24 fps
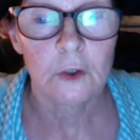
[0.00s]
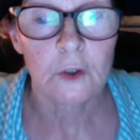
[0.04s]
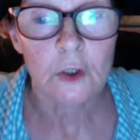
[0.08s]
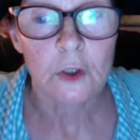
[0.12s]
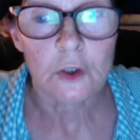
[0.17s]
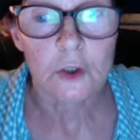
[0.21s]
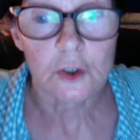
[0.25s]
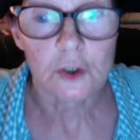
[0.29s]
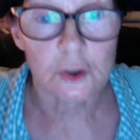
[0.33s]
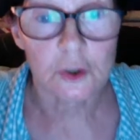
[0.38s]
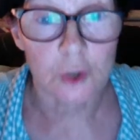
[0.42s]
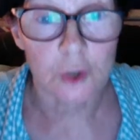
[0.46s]

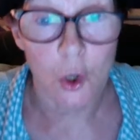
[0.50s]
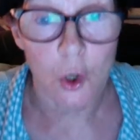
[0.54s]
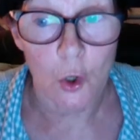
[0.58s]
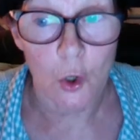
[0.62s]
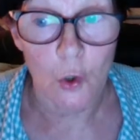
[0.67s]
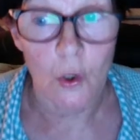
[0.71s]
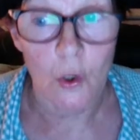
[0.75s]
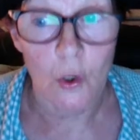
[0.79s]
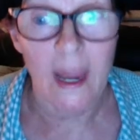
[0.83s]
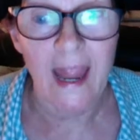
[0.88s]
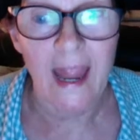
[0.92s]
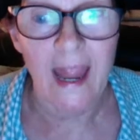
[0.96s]

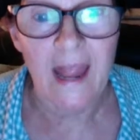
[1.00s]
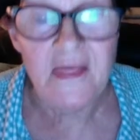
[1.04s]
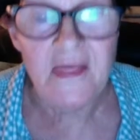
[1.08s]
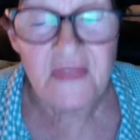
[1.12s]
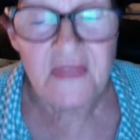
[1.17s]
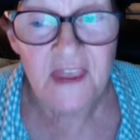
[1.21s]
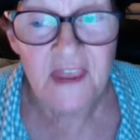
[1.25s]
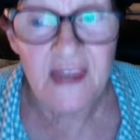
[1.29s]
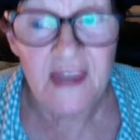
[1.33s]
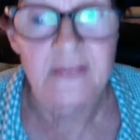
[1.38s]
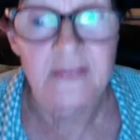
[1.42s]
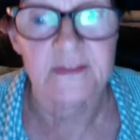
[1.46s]
So, and
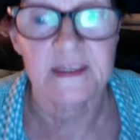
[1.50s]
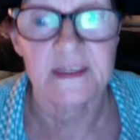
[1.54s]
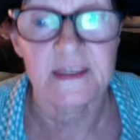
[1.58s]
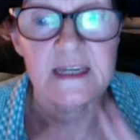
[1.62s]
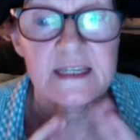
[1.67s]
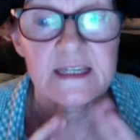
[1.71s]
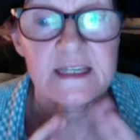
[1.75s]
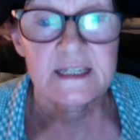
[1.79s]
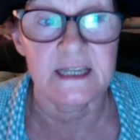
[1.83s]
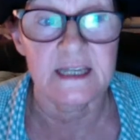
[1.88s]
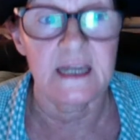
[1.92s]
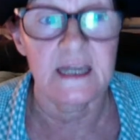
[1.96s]
then they
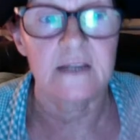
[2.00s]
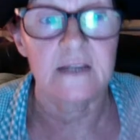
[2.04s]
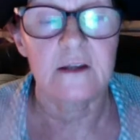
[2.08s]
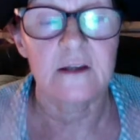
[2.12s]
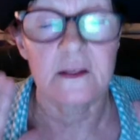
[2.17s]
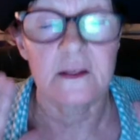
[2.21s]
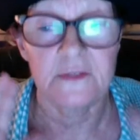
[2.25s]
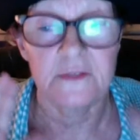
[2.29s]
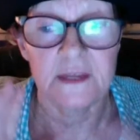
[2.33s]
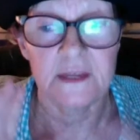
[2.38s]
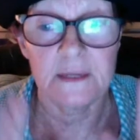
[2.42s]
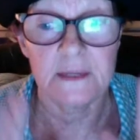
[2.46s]
said
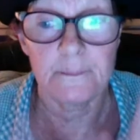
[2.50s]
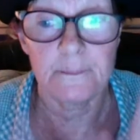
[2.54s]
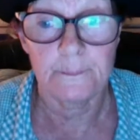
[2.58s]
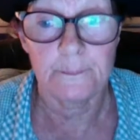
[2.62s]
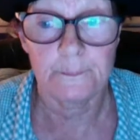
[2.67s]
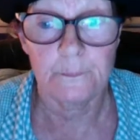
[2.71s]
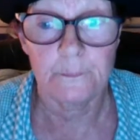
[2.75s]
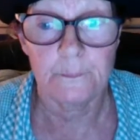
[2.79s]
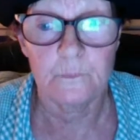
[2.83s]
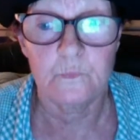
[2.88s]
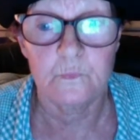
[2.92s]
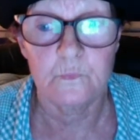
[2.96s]

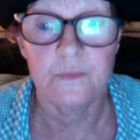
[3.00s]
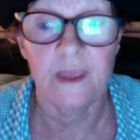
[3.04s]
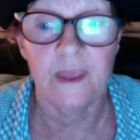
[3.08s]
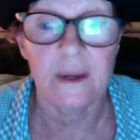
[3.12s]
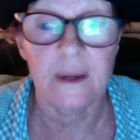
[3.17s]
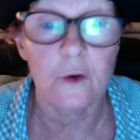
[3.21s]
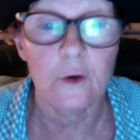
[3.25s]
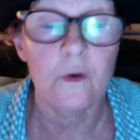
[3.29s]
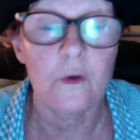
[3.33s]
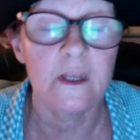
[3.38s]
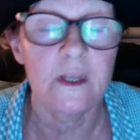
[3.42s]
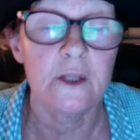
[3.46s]

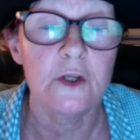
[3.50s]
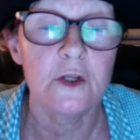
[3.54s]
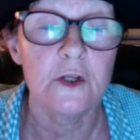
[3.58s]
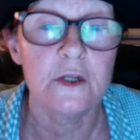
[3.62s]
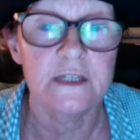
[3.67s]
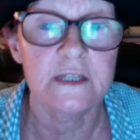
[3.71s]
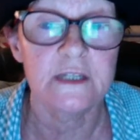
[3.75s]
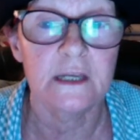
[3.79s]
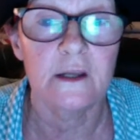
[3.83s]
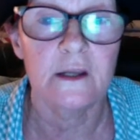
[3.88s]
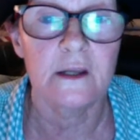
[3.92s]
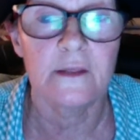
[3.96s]
in New
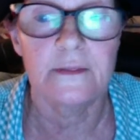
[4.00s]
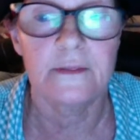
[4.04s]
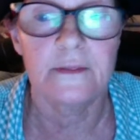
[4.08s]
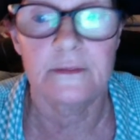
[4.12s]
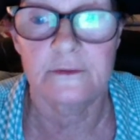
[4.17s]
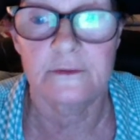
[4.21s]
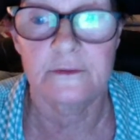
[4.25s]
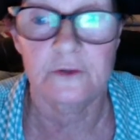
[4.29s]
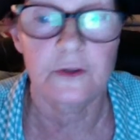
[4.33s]
Zealand,